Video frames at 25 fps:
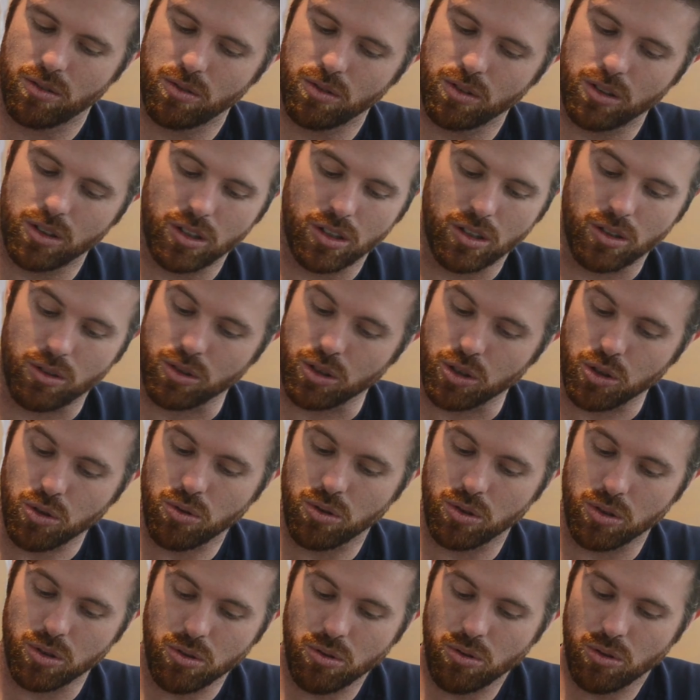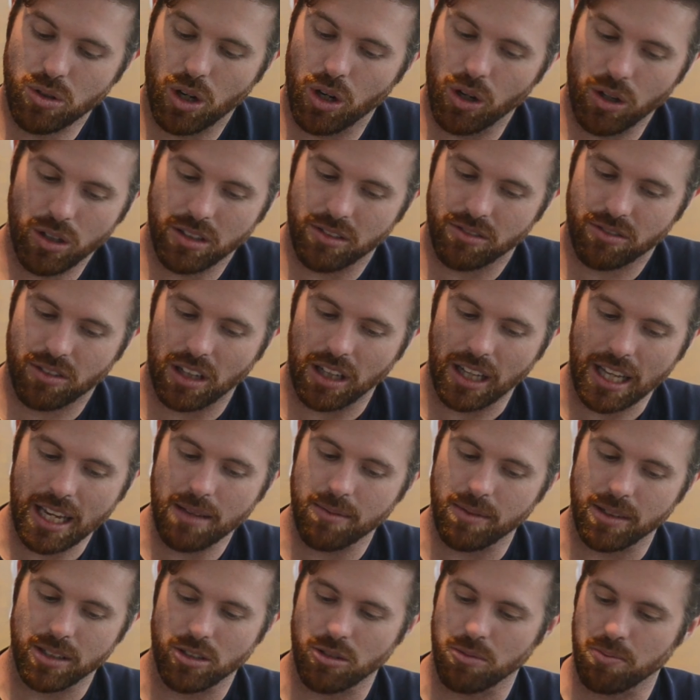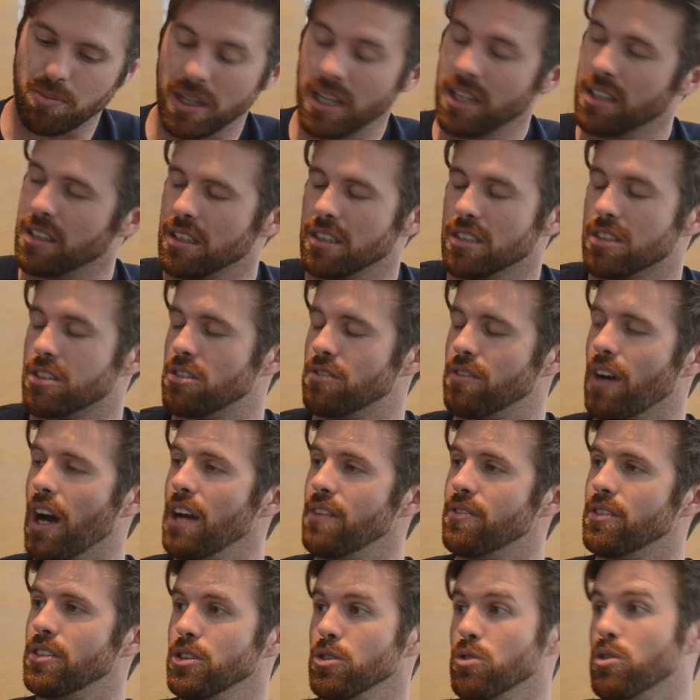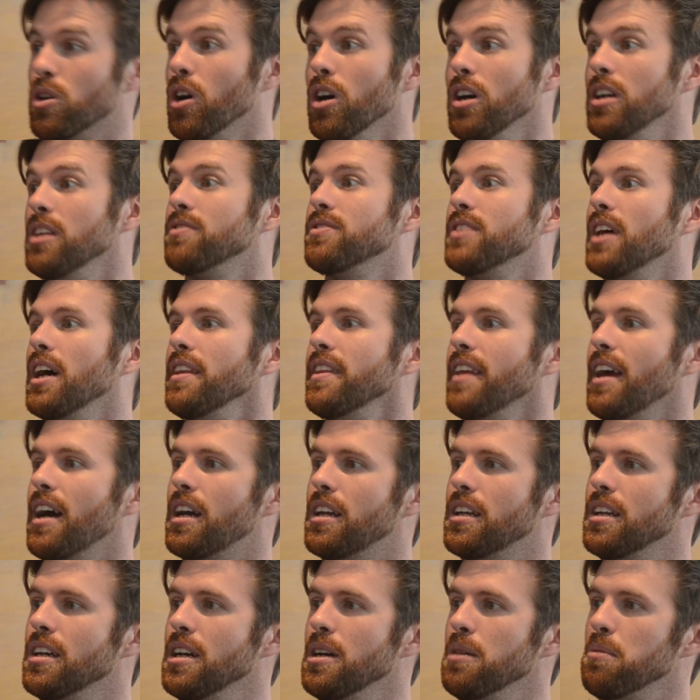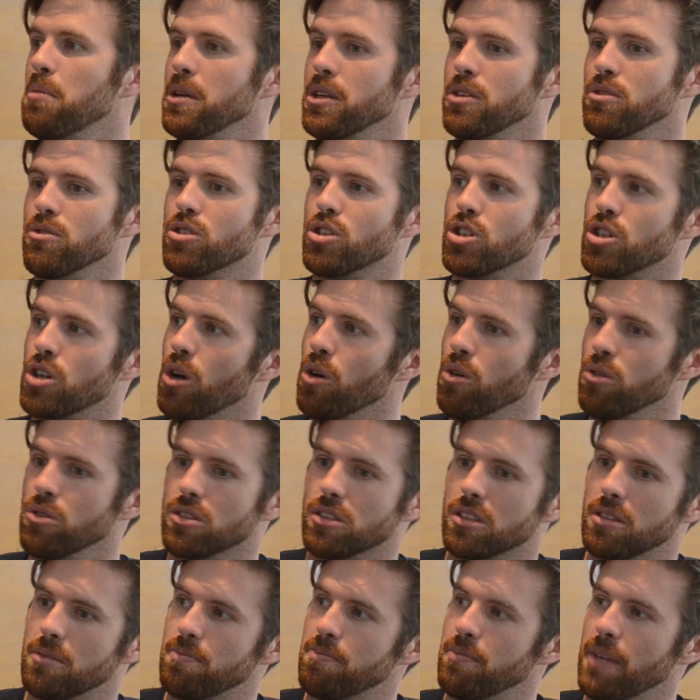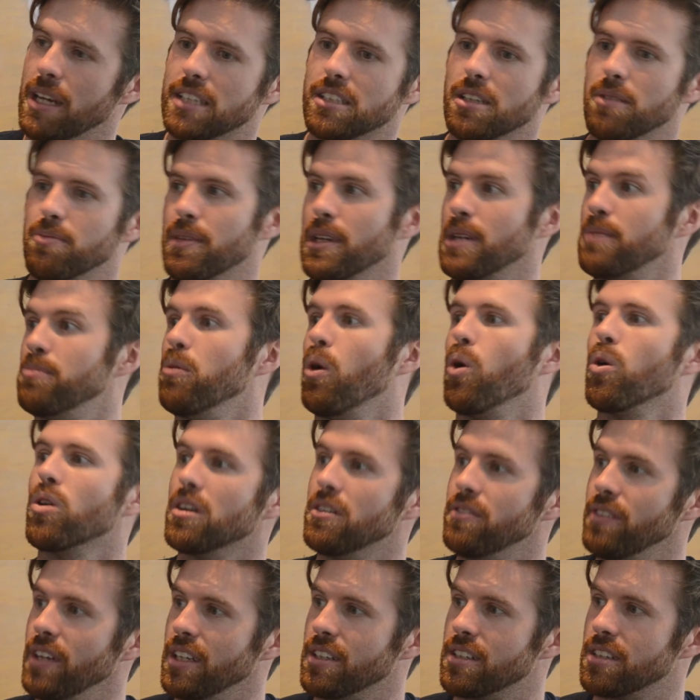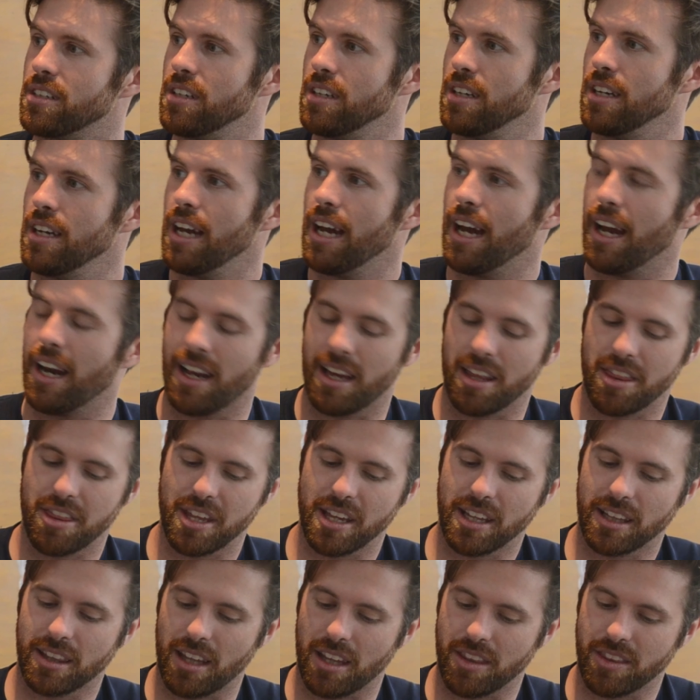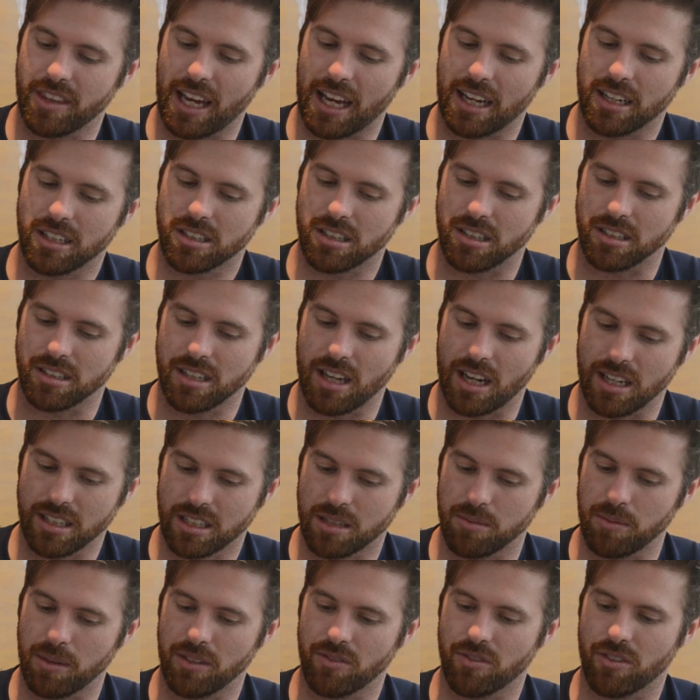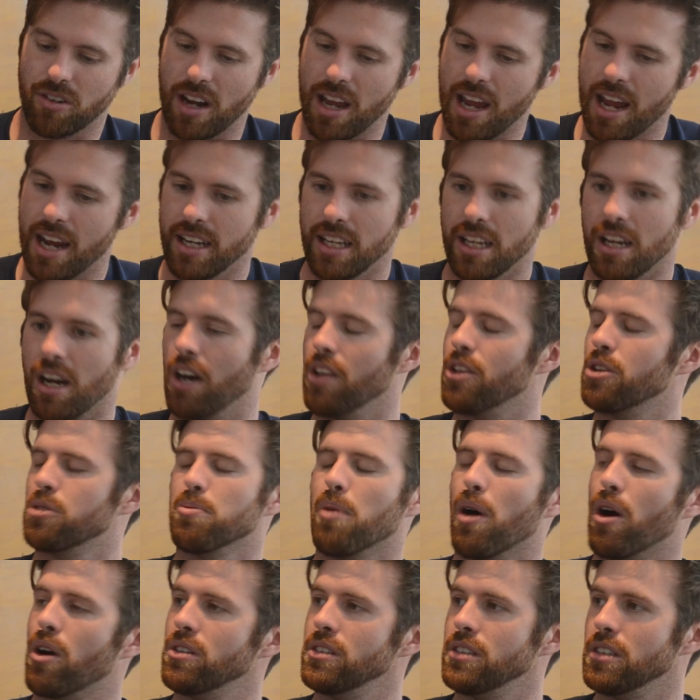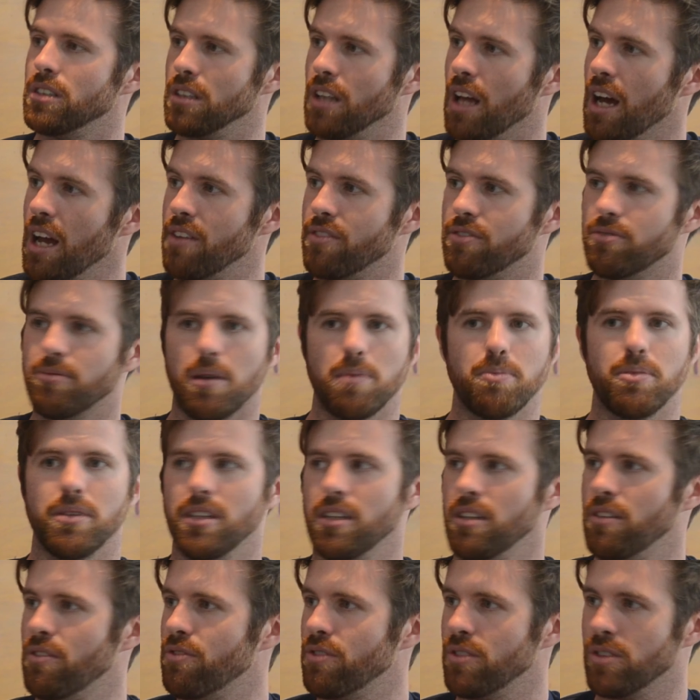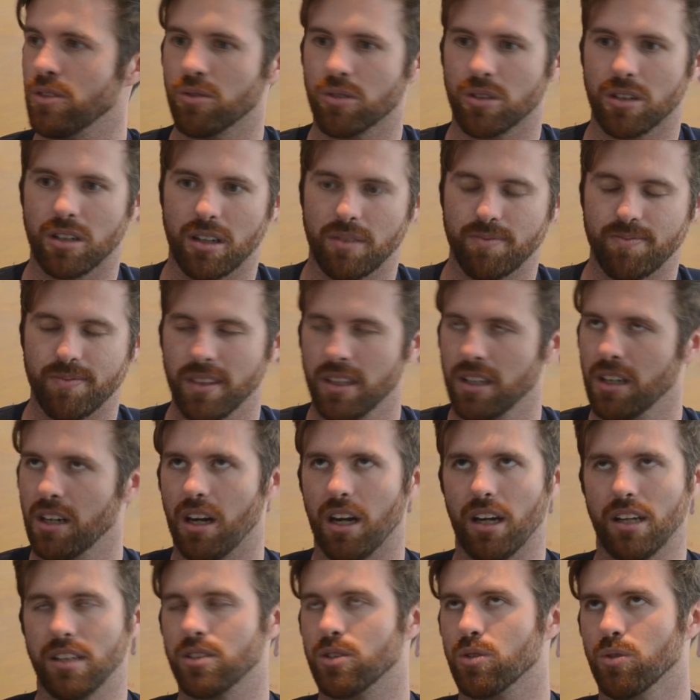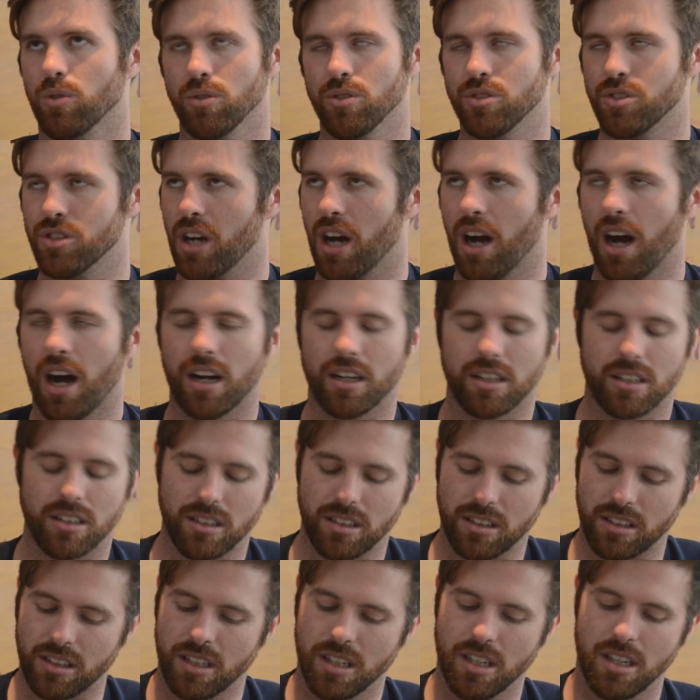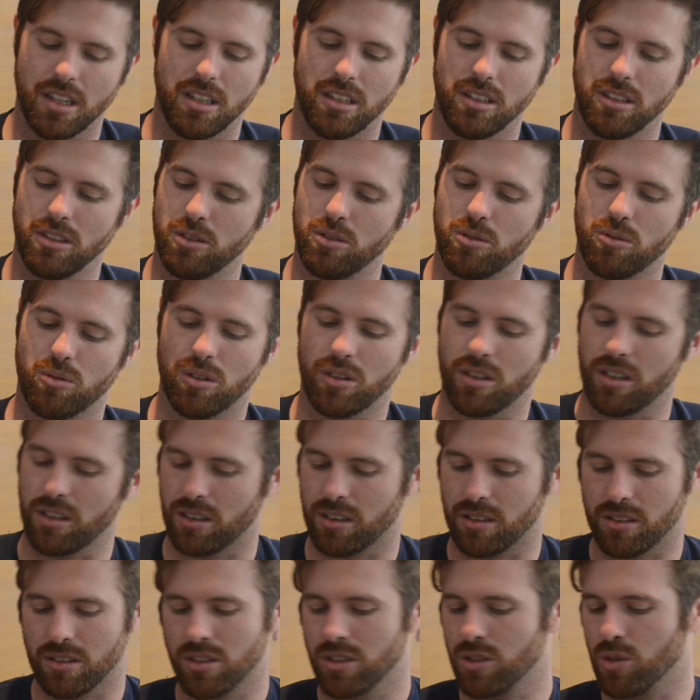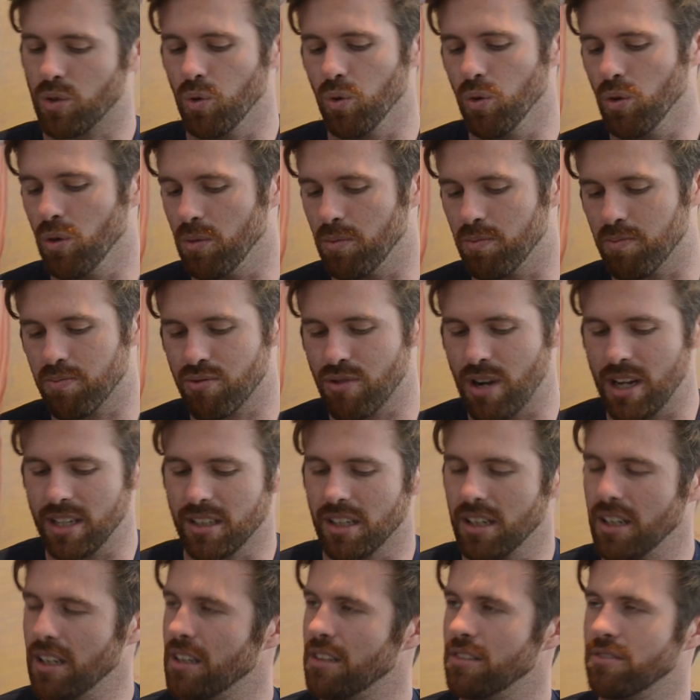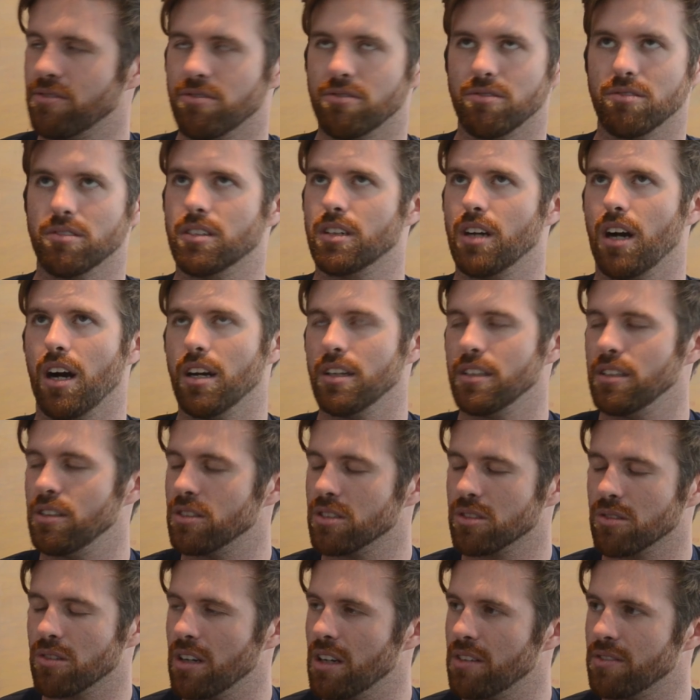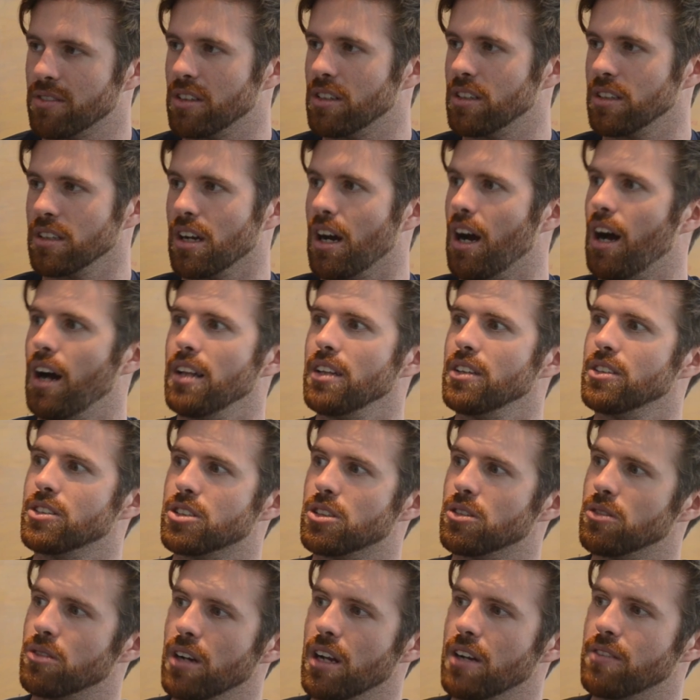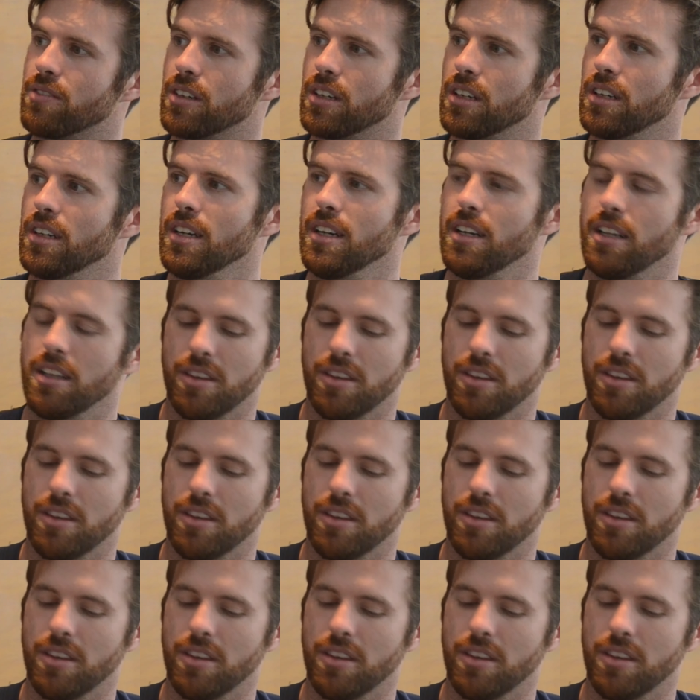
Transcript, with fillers: you know, you, you could have claimed that you peaked in Survivor. You could have done that, but you chose to make something more of it and I think that that's a testament for any other part in your life. Maybe if you were a high school jock or you were the school president of God knows whatever in college or whatever, yeah.